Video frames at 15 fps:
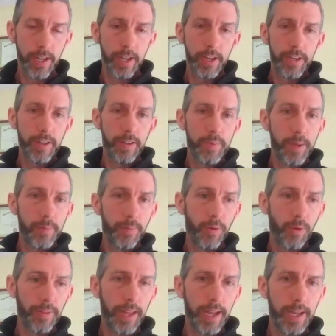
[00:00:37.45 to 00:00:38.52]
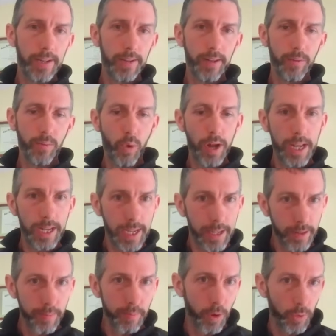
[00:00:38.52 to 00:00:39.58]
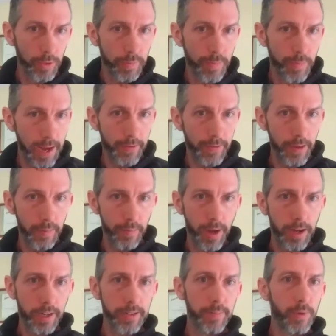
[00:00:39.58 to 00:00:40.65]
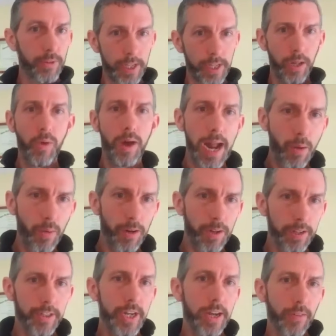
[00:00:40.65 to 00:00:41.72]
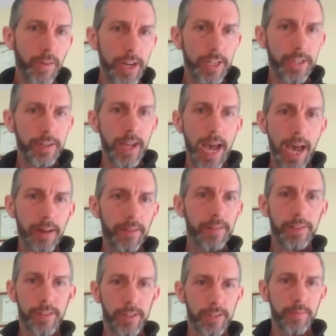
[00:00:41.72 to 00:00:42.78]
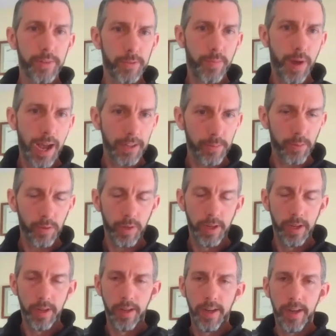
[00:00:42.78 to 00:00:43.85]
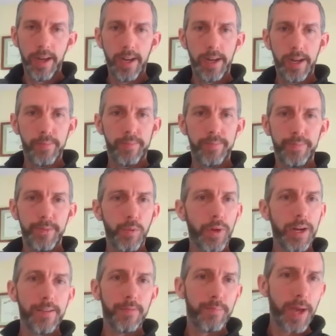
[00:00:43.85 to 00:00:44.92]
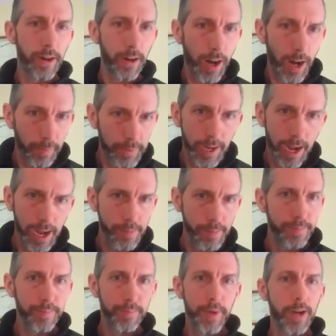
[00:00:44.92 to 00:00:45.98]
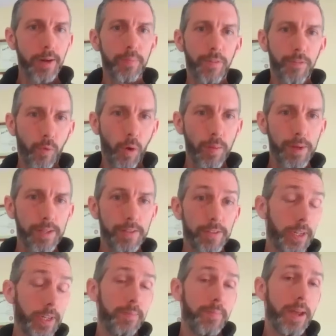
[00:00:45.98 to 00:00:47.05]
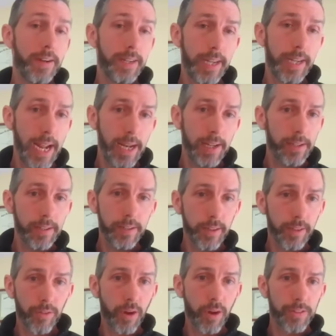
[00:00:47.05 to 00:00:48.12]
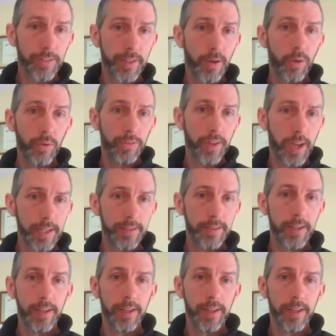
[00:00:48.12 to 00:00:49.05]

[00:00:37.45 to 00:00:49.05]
You have people that want to get the most bang for their buck, the most kilowatt hour generation out of the system as possible. You want to have better uptime, better performance, really better data across the whole site.